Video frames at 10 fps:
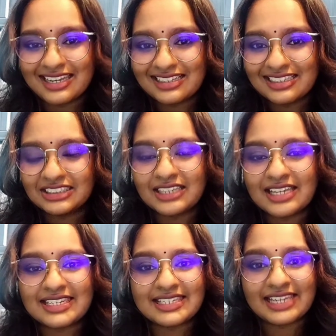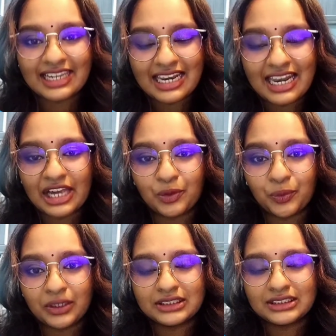English as a Second
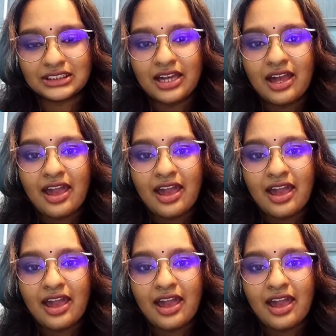Language